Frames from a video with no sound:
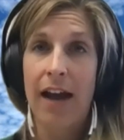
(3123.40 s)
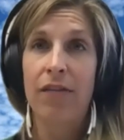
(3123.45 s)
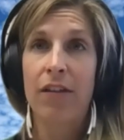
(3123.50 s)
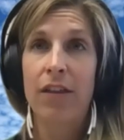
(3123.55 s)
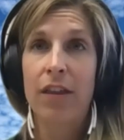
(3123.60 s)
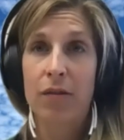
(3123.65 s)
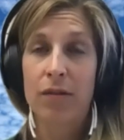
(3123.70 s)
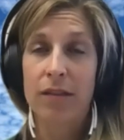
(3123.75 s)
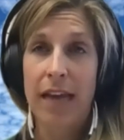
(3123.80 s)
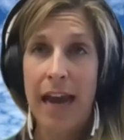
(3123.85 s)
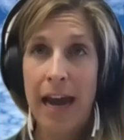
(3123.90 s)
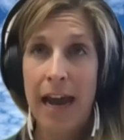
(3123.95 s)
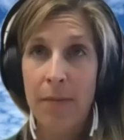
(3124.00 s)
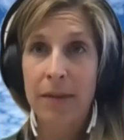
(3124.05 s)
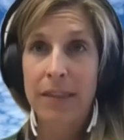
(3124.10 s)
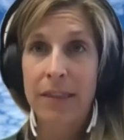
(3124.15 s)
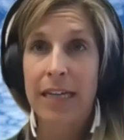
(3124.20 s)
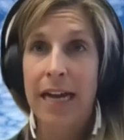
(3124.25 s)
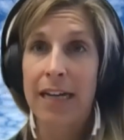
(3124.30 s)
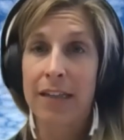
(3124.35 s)
having those
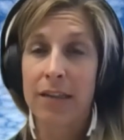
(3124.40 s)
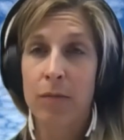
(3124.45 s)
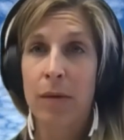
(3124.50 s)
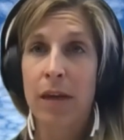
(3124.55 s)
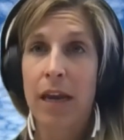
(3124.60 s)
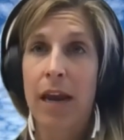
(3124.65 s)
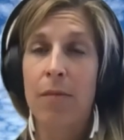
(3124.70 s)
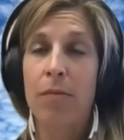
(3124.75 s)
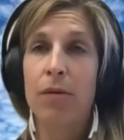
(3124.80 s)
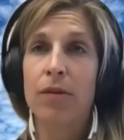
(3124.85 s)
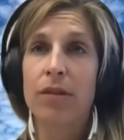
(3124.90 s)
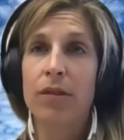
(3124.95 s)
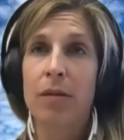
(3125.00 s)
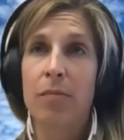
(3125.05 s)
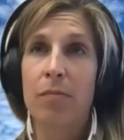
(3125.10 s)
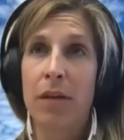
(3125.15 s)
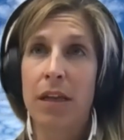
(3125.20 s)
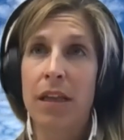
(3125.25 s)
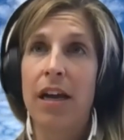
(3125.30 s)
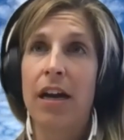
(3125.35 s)
habitats be able
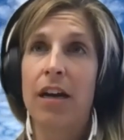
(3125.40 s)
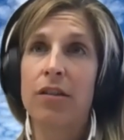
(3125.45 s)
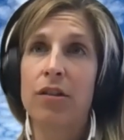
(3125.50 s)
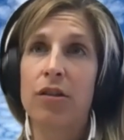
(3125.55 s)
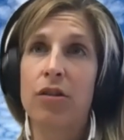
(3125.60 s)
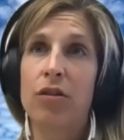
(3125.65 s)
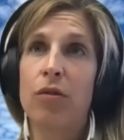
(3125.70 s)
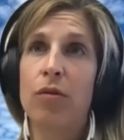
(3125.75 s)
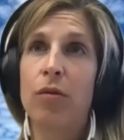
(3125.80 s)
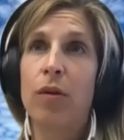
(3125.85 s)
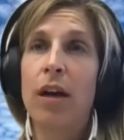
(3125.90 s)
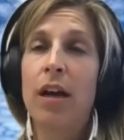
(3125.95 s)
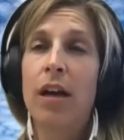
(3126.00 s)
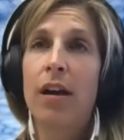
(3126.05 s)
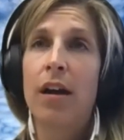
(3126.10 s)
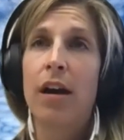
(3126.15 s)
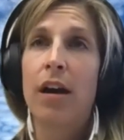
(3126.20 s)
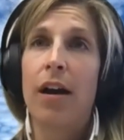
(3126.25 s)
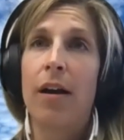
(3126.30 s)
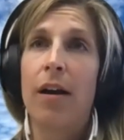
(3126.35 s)
to be there to
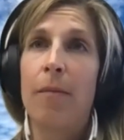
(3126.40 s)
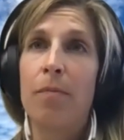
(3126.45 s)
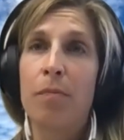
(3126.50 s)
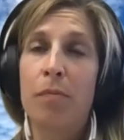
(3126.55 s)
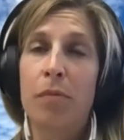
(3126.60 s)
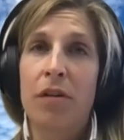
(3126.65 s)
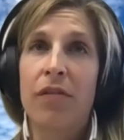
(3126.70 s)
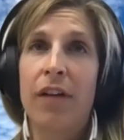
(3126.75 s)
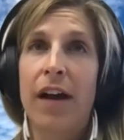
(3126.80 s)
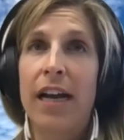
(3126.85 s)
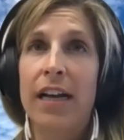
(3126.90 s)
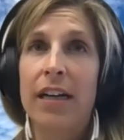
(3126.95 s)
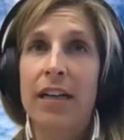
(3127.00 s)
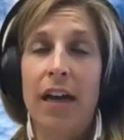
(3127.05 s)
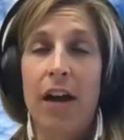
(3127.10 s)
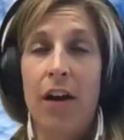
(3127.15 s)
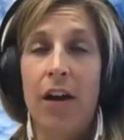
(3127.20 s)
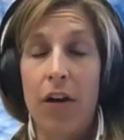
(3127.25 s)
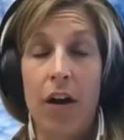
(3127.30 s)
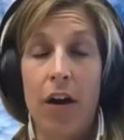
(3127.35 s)
um, provide
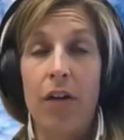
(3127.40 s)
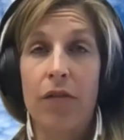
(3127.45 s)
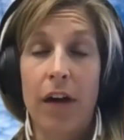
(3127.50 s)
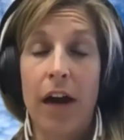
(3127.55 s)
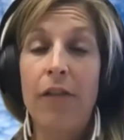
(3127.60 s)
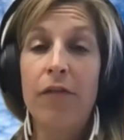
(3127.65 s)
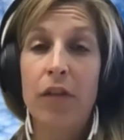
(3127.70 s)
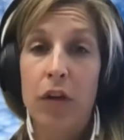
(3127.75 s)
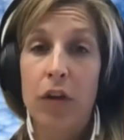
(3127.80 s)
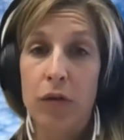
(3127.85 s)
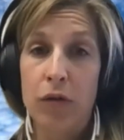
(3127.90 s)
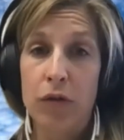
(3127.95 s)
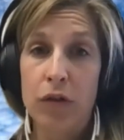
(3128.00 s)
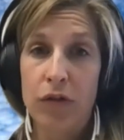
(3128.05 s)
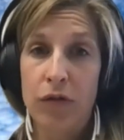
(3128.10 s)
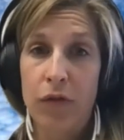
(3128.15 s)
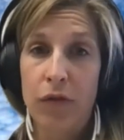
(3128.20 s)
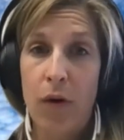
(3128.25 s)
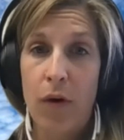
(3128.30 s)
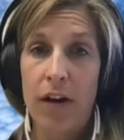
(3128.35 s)
a, a
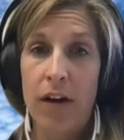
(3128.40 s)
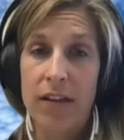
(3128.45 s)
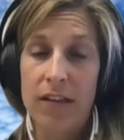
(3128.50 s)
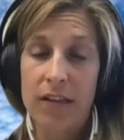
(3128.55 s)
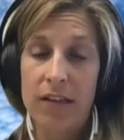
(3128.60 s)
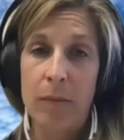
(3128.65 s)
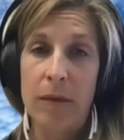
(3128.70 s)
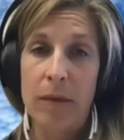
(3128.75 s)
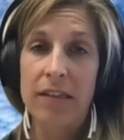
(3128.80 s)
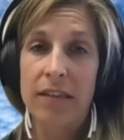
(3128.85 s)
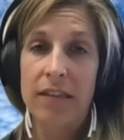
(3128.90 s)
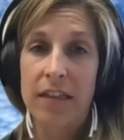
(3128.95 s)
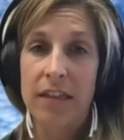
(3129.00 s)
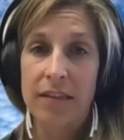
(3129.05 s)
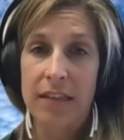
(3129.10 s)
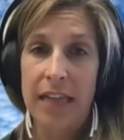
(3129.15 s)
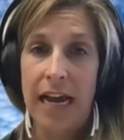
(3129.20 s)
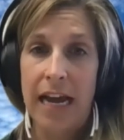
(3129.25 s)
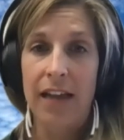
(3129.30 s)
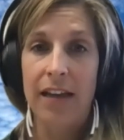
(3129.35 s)
refuge for the
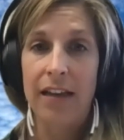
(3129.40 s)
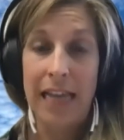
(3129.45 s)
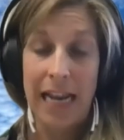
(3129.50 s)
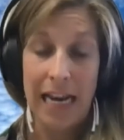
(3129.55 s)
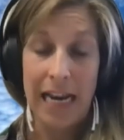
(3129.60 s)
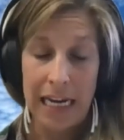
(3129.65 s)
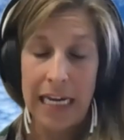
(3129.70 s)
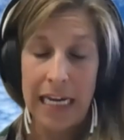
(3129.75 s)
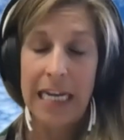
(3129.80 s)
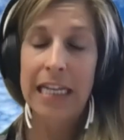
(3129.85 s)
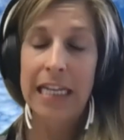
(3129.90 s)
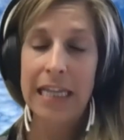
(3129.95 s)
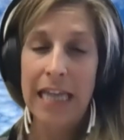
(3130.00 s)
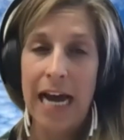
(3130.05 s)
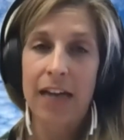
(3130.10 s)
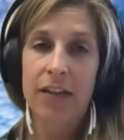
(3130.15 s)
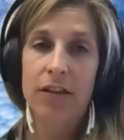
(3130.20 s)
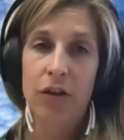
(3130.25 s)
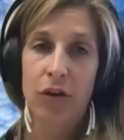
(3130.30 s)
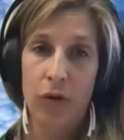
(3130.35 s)
species that, that need
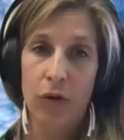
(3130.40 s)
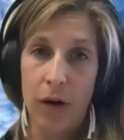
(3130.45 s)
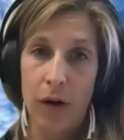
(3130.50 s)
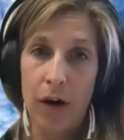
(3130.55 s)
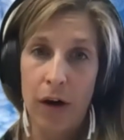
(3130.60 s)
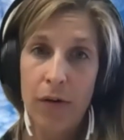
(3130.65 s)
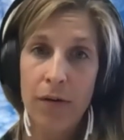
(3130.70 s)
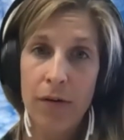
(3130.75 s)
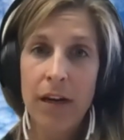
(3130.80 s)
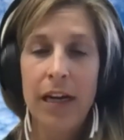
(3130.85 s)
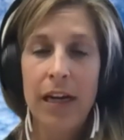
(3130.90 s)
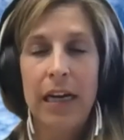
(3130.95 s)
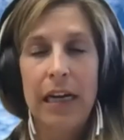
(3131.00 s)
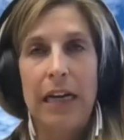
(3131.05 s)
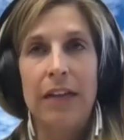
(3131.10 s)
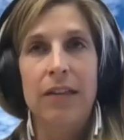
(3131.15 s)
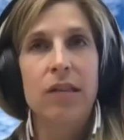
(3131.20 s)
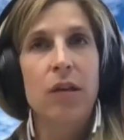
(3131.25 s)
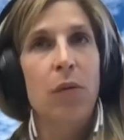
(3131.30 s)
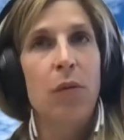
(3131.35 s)
that to grow.
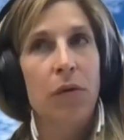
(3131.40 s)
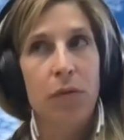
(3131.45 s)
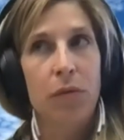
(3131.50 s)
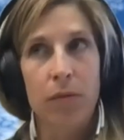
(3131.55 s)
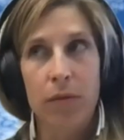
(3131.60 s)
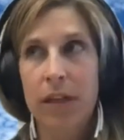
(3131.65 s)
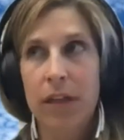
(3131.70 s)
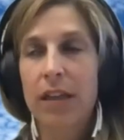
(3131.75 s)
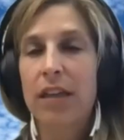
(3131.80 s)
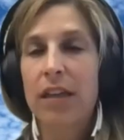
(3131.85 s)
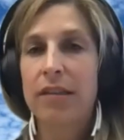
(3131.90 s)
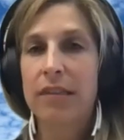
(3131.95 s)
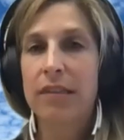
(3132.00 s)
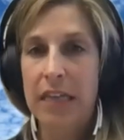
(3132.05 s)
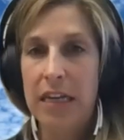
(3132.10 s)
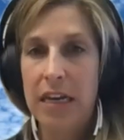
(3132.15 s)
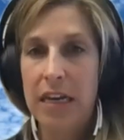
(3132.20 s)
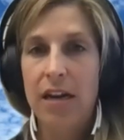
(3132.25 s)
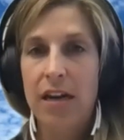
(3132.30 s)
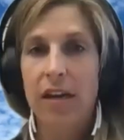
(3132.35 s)
And so we're really
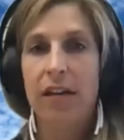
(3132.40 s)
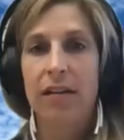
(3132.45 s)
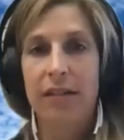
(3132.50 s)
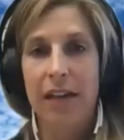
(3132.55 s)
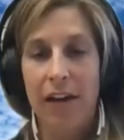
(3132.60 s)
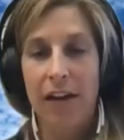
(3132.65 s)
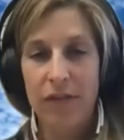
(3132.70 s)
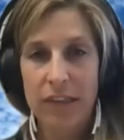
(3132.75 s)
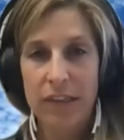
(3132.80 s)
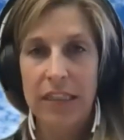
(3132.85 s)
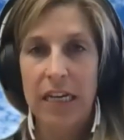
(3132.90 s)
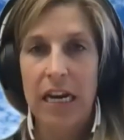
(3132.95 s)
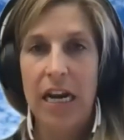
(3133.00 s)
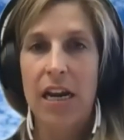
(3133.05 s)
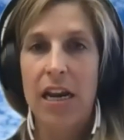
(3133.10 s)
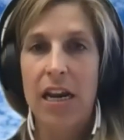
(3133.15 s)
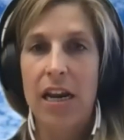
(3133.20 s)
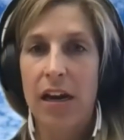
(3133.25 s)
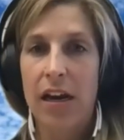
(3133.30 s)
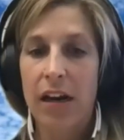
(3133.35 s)
seeing
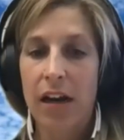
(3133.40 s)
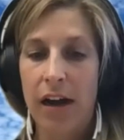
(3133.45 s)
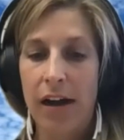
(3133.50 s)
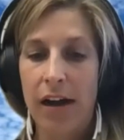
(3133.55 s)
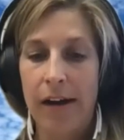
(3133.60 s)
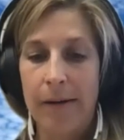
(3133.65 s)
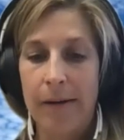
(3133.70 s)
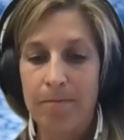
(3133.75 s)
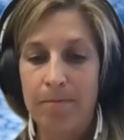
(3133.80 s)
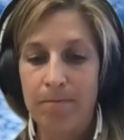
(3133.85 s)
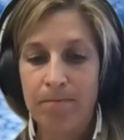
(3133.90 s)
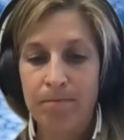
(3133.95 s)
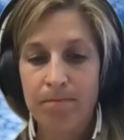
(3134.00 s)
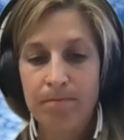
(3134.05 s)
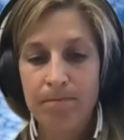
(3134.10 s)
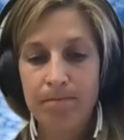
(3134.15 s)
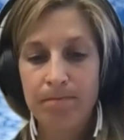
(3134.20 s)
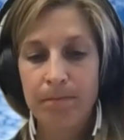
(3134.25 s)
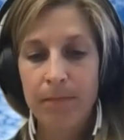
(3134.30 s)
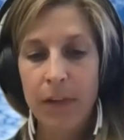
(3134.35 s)
devastating um,
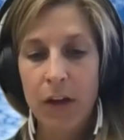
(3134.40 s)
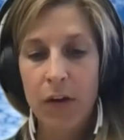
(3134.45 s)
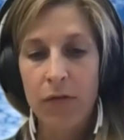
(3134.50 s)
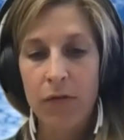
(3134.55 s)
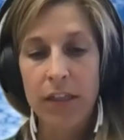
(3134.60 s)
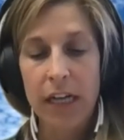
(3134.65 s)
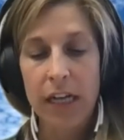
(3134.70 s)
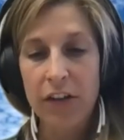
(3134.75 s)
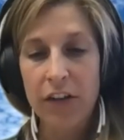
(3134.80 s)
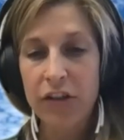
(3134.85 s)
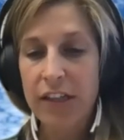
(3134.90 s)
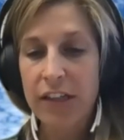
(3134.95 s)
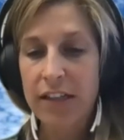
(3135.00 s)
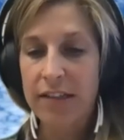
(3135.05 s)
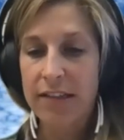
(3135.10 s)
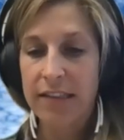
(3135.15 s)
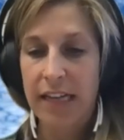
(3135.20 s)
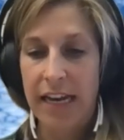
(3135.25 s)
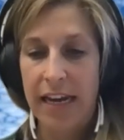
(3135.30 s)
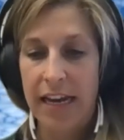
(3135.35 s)

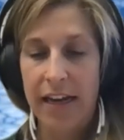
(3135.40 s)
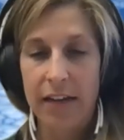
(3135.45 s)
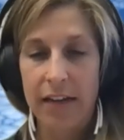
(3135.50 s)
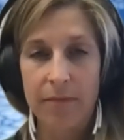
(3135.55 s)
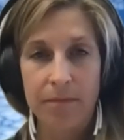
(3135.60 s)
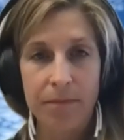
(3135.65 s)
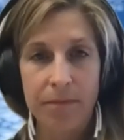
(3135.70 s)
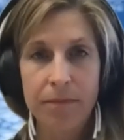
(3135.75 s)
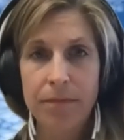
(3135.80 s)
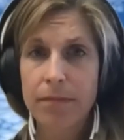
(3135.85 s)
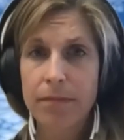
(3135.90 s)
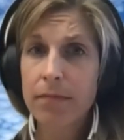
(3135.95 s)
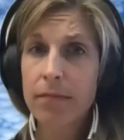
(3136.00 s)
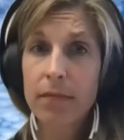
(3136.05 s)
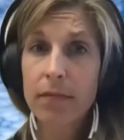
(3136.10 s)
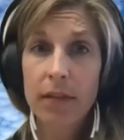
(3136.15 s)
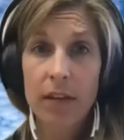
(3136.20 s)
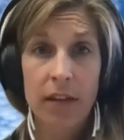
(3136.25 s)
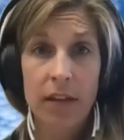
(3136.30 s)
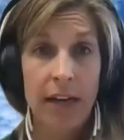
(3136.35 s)
reductions in
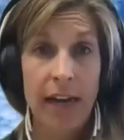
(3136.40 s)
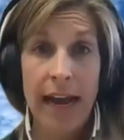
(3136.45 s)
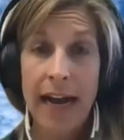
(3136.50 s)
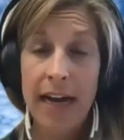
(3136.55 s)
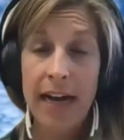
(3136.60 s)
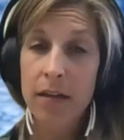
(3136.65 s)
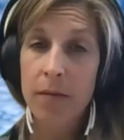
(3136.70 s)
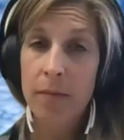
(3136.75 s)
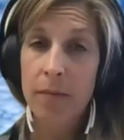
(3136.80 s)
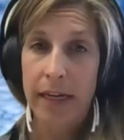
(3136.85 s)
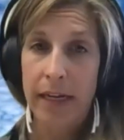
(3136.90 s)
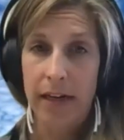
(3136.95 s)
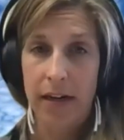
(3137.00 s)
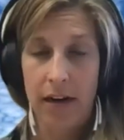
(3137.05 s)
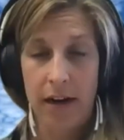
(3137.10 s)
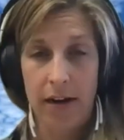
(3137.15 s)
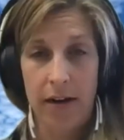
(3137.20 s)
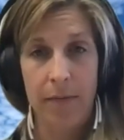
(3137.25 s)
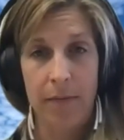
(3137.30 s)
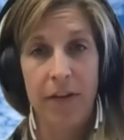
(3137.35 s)
in halibut.
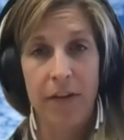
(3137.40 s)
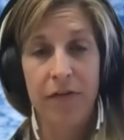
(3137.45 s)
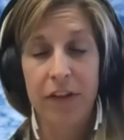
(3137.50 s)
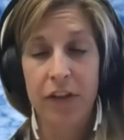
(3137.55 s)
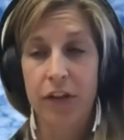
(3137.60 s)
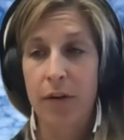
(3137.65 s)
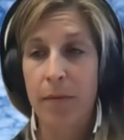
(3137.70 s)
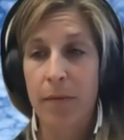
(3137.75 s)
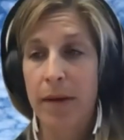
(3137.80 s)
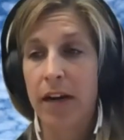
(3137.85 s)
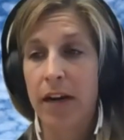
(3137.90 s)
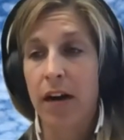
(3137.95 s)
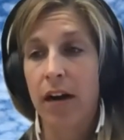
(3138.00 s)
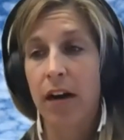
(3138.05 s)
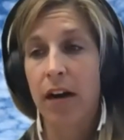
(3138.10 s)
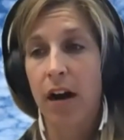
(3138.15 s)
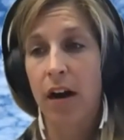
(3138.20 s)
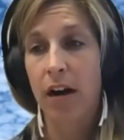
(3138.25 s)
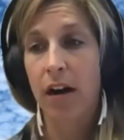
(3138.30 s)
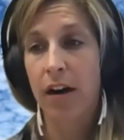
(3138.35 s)
Um, the fishermen
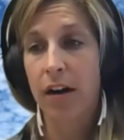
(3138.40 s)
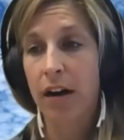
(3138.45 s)
are